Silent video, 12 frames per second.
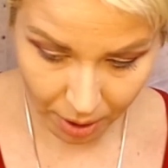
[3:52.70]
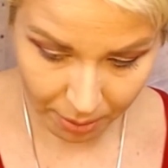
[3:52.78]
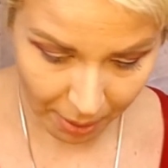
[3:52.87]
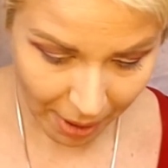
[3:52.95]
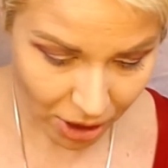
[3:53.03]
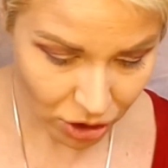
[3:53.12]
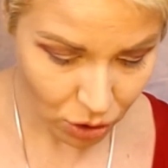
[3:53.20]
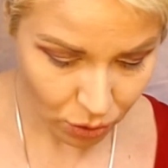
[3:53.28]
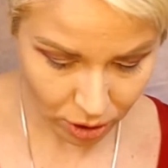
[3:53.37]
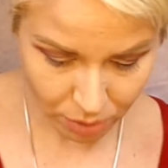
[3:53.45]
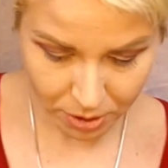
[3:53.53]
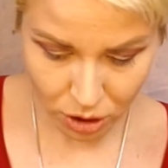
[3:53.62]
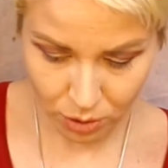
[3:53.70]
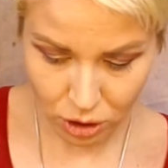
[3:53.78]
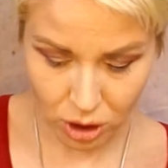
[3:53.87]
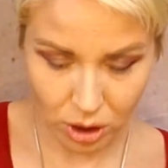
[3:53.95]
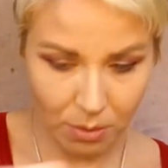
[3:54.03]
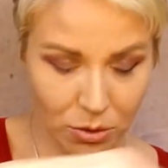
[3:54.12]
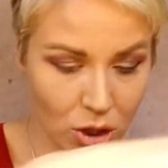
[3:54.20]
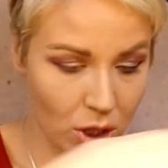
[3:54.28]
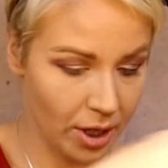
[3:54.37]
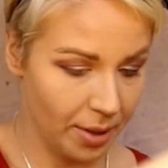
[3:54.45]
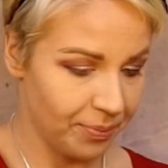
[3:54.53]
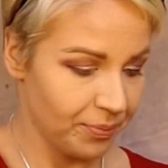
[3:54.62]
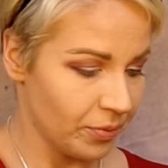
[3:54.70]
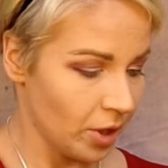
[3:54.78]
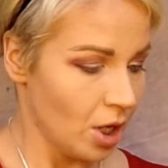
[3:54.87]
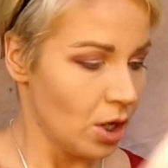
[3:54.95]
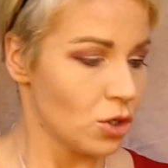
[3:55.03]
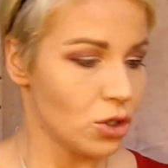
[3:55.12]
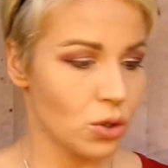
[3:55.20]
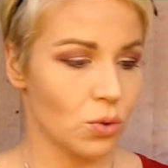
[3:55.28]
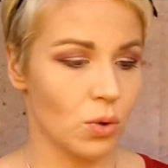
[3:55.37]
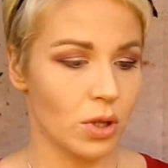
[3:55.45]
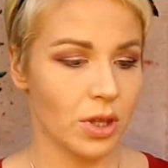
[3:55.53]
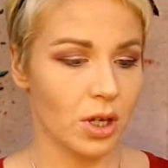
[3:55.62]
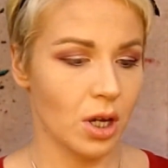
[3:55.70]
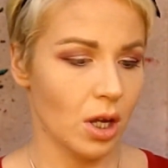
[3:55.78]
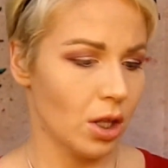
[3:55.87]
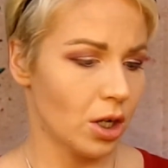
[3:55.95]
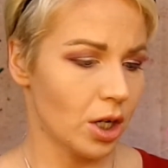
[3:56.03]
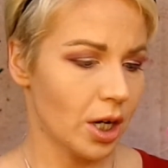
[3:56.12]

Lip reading: actually going to be switching, I'm sorry, to the color